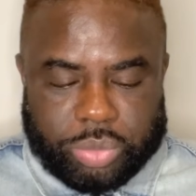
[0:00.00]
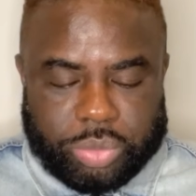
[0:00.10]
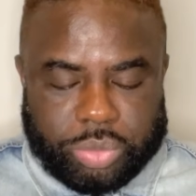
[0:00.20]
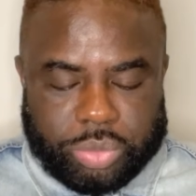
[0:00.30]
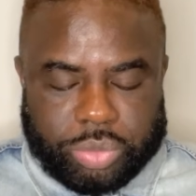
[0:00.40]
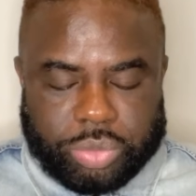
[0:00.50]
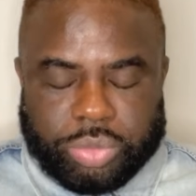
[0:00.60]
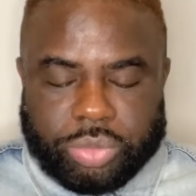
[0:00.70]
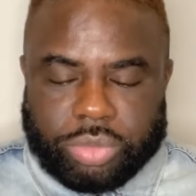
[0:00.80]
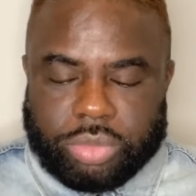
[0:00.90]

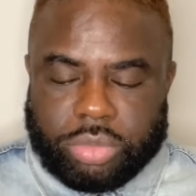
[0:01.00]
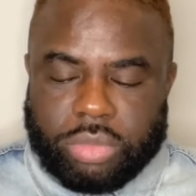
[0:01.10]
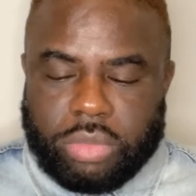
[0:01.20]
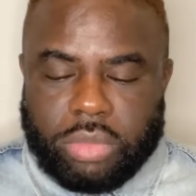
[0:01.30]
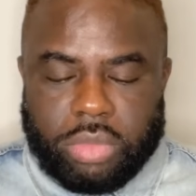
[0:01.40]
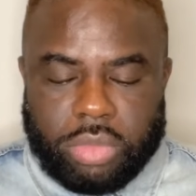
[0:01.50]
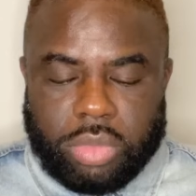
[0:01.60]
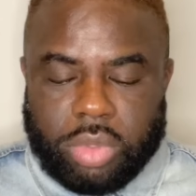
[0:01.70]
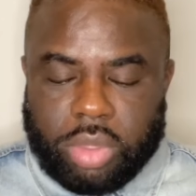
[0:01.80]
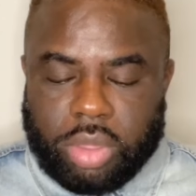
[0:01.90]

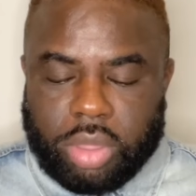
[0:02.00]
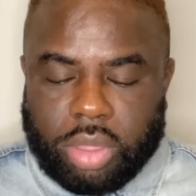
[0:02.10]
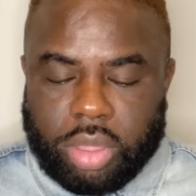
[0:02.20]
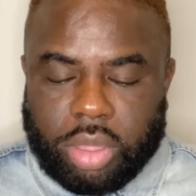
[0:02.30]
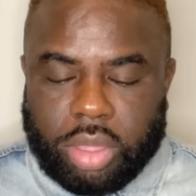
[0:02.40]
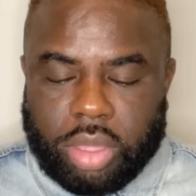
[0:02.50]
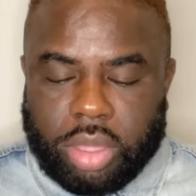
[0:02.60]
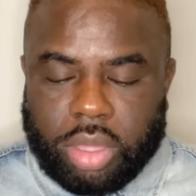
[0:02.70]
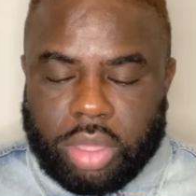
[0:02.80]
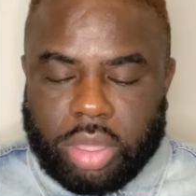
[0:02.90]

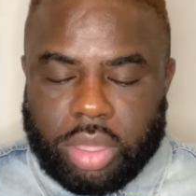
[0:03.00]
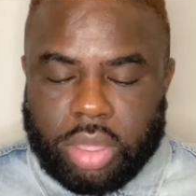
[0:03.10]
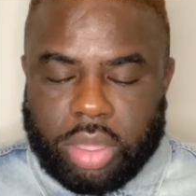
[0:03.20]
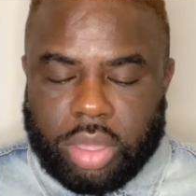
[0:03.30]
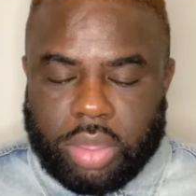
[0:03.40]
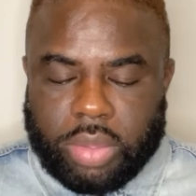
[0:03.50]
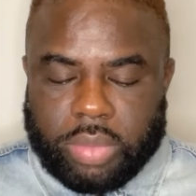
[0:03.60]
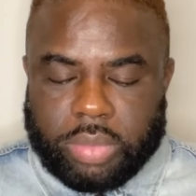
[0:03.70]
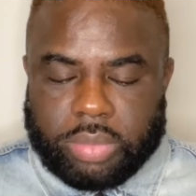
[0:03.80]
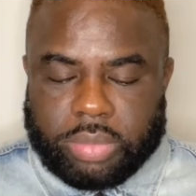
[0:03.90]

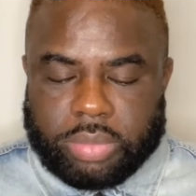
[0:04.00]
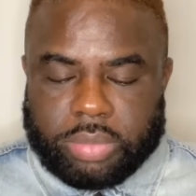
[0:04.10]
Nothing is said.